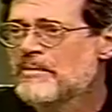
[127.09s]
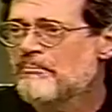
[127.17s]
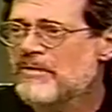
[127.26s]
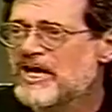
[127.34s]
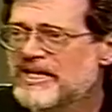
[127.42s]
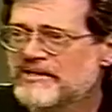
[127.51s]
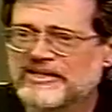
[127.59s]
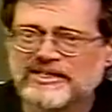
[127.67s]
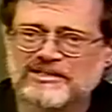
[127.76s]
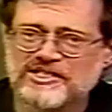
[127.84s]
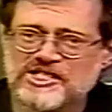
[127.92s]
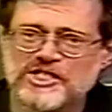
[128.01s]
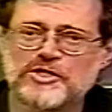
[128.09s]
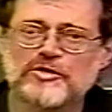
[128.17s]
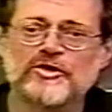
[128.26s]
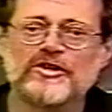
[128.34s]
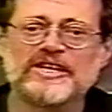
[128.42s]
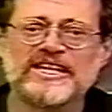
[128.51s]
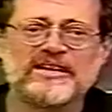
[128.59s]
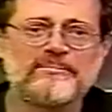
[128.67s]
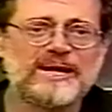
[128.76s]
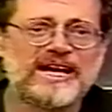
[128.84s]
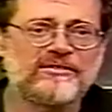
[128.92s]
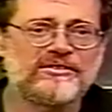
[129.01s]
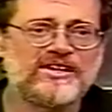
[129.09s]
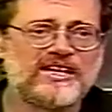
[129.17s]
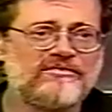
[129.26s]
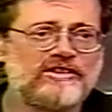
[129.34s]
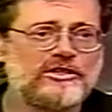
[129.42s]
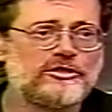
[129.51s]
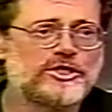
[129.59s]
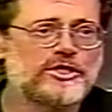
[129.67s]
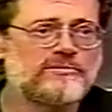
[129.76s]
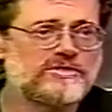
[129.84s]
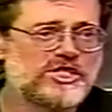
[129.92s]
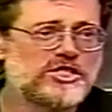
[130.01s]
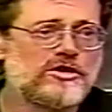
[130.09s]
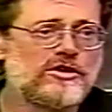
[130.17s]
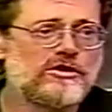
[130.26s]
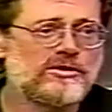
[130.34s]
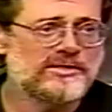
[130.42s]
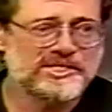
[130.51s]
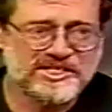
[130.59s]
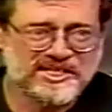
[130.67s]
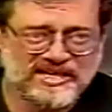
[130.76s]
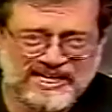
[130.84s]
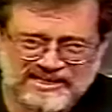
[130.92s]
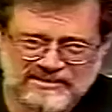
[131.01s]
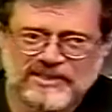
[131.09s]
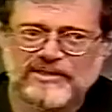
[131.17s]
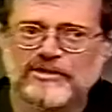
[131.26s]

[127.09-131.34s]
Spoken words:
My little story about the evolution of songs that I